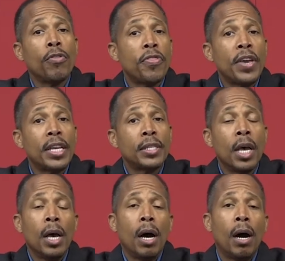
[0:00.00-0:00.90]
other things
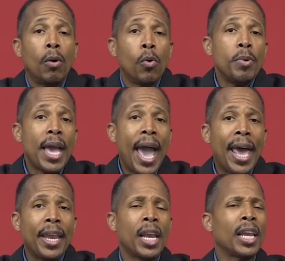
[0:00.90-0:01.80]
uh, will be
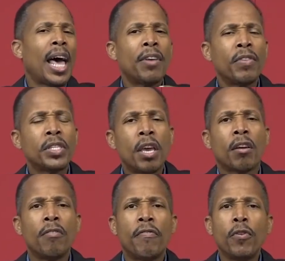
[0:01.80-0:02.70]
added. And a lot of us
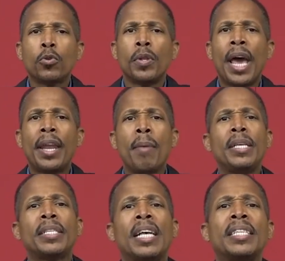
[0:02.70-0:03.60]
get confused with that. That
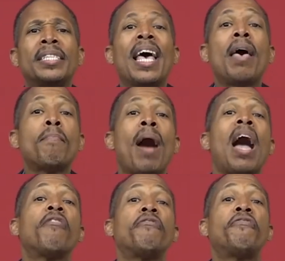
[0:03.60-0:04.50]
means I set
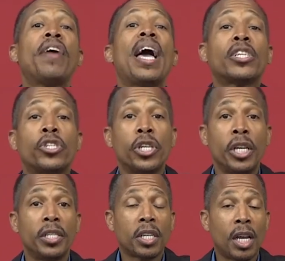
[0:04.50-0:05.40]
my
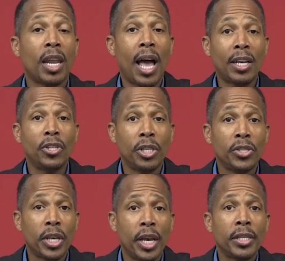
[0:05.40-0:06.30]
affections,
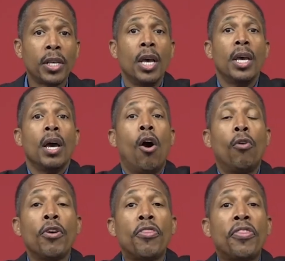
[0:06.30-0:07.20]
Colossians says,
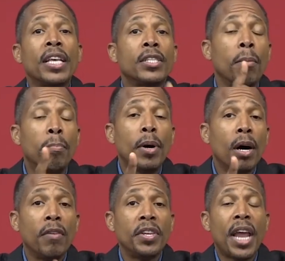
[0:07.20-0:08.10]
on the things
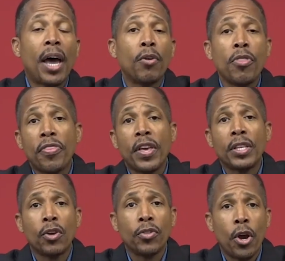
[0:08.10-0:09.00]
above and not on the
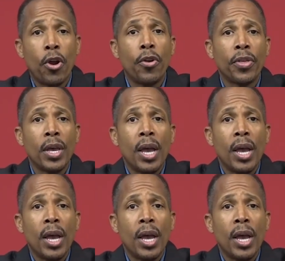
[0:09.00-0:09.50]
things on the earth.